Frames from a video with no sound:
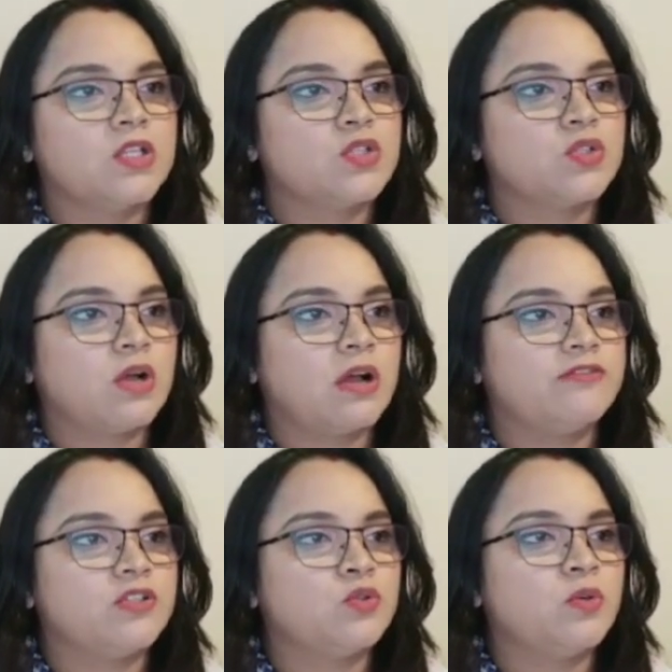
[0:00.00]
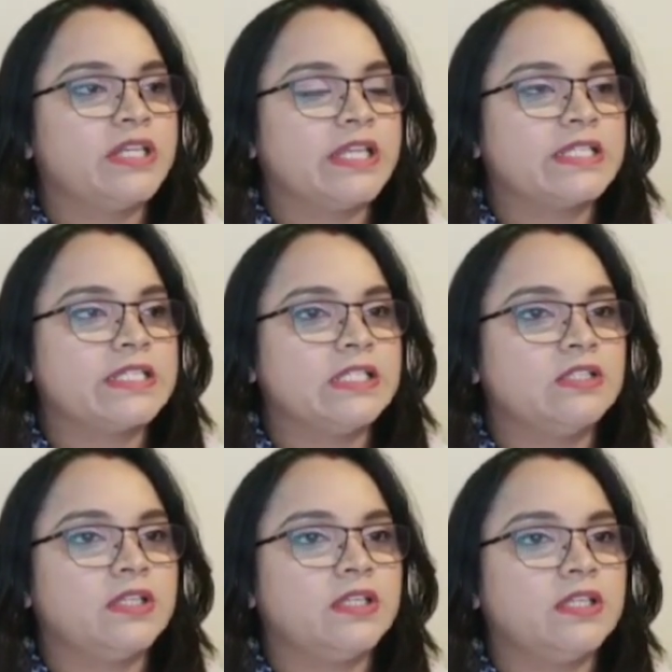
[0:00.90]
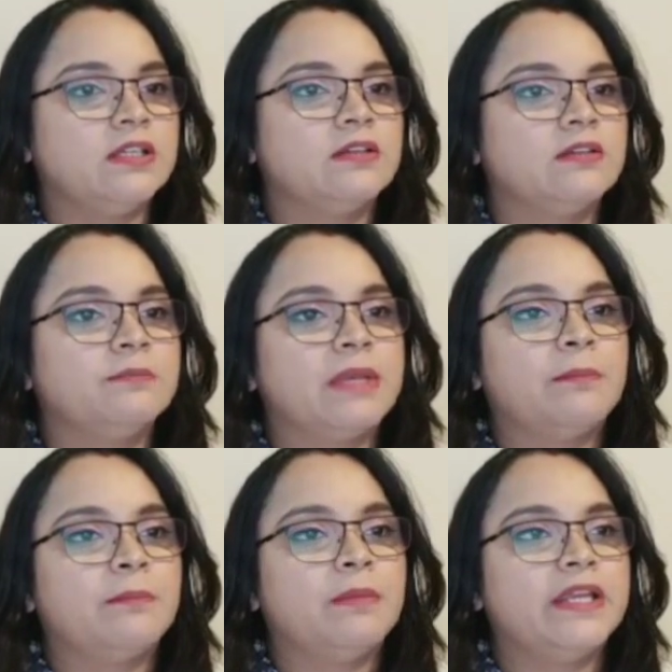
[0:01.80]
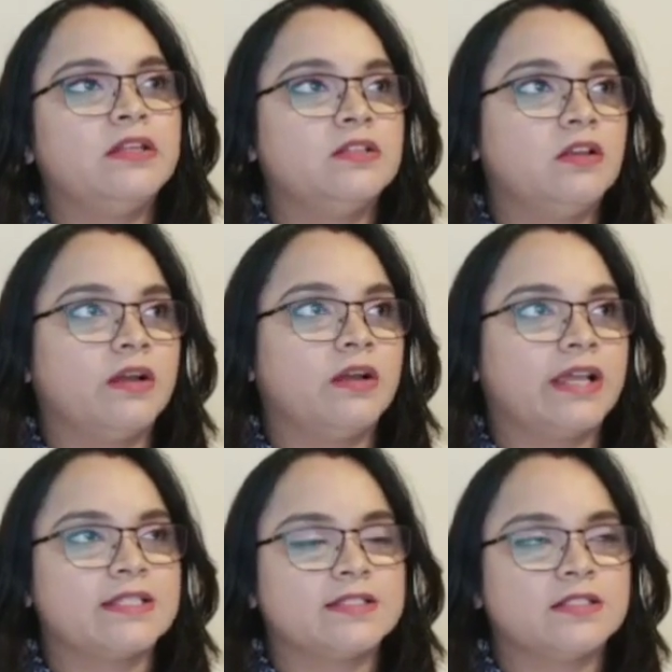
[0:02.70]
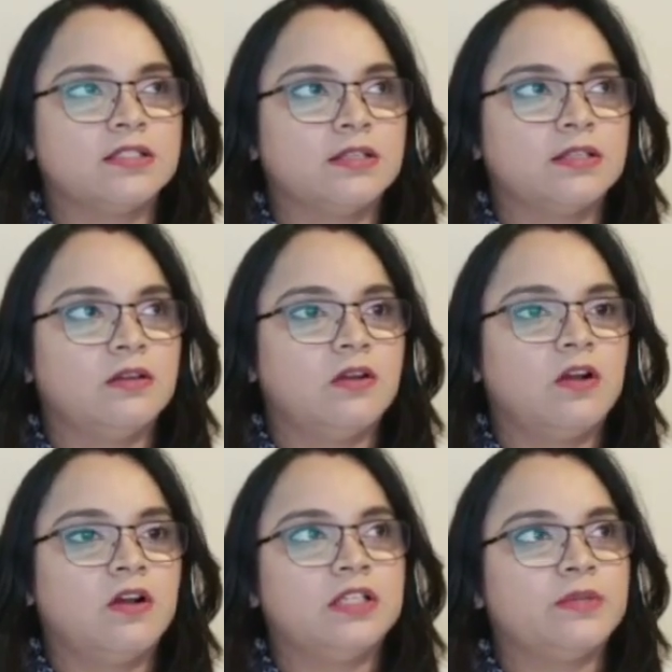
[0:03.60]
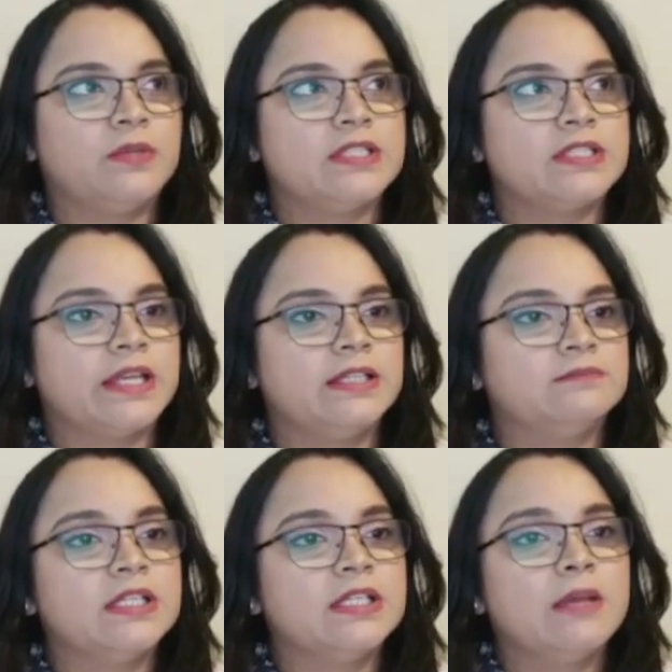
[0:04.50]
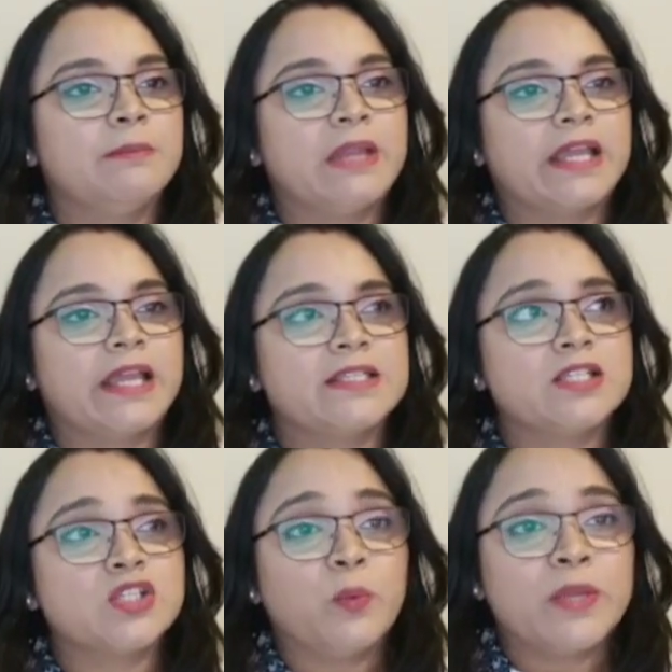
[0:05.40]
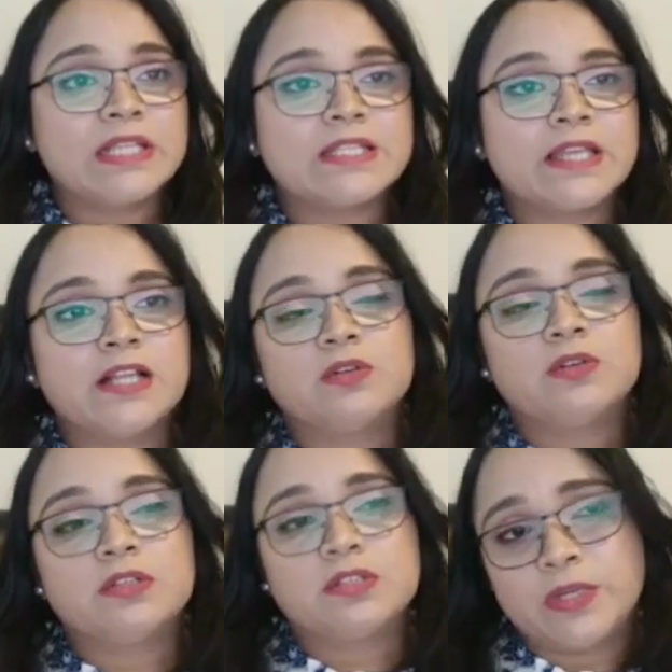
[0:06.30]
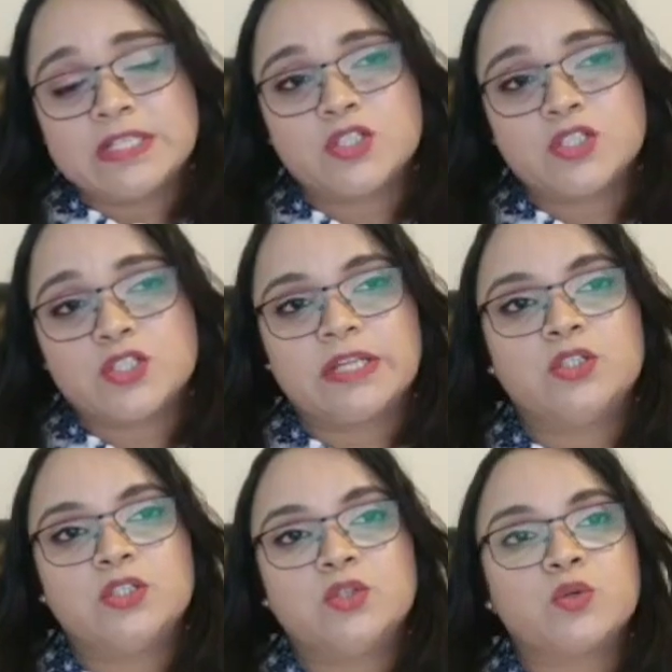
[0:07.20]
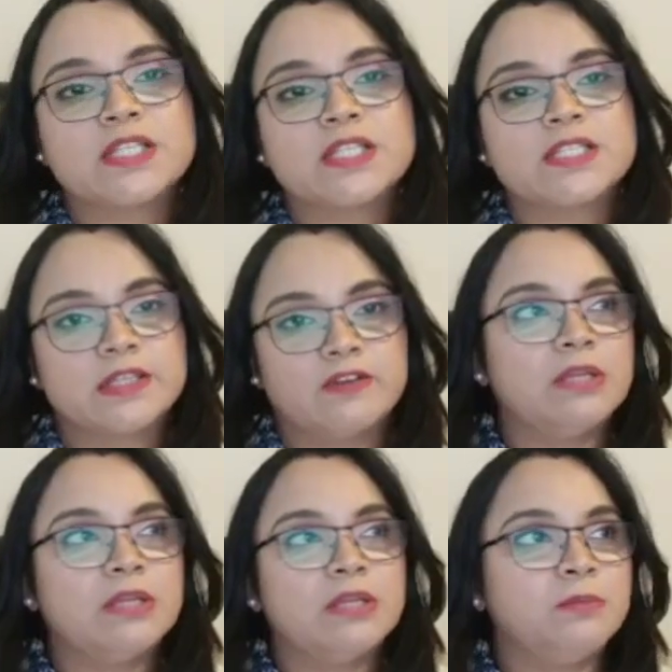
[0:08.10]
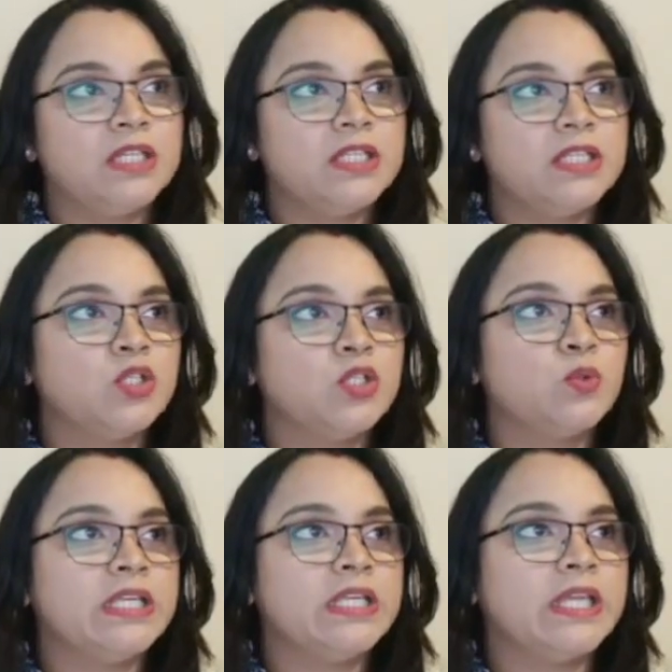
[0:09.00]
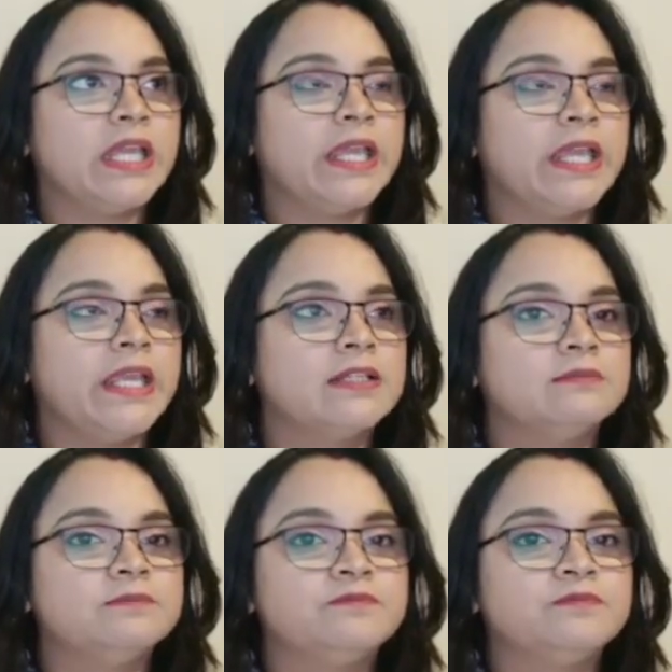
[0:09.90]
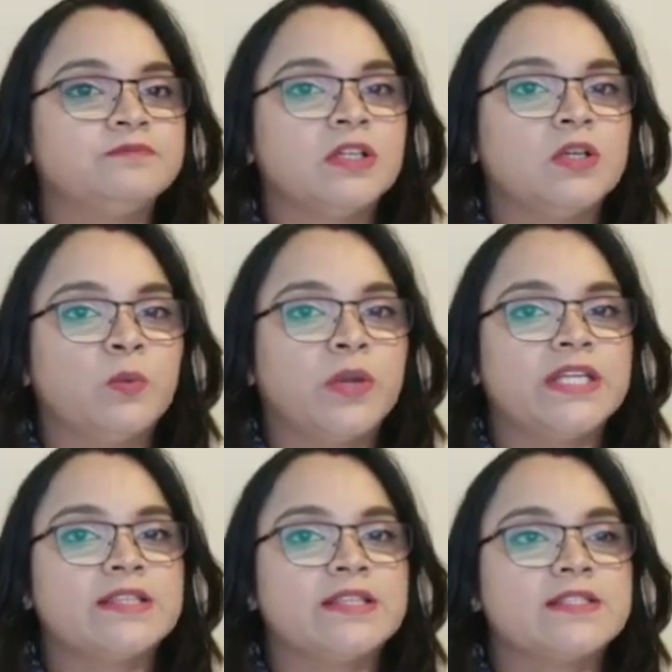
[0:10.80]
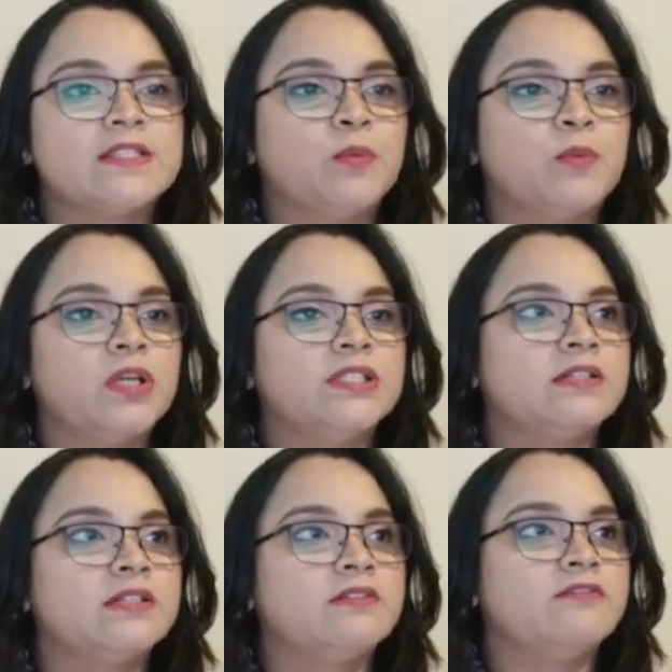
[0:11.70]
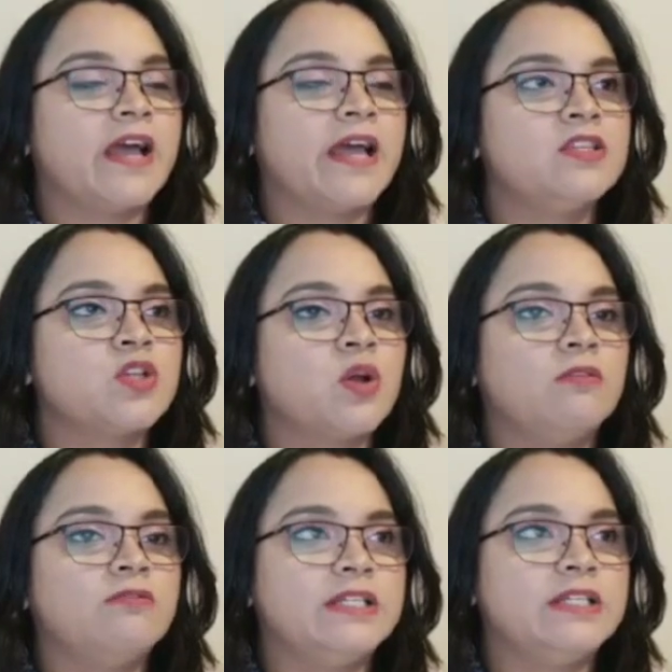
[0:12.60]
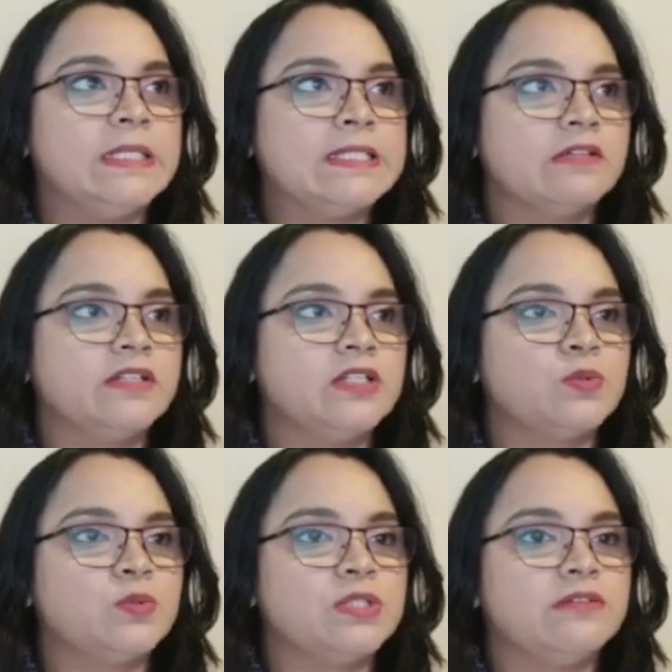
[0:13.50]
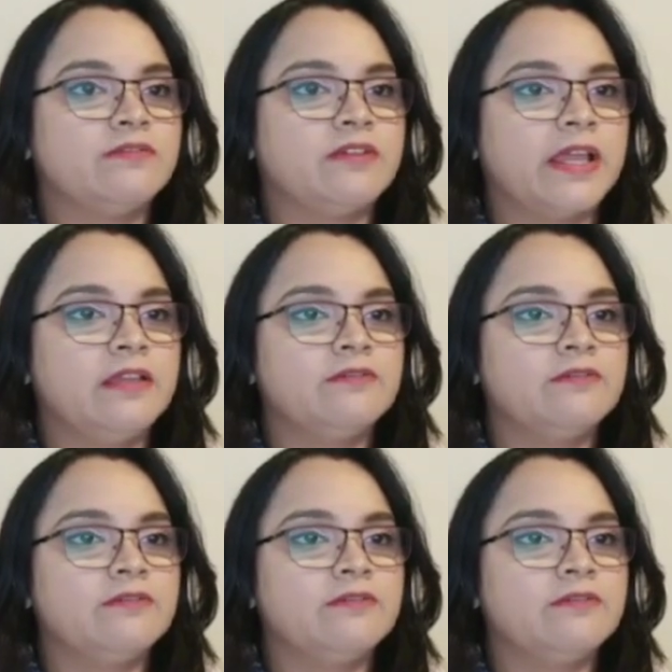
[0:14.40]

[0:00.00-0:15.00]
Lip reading: So after rook takes c3, black played long castle on the queen side. Black castles queen side so that the rook is developed immediately to d8, where it can support the advance of d7 to d5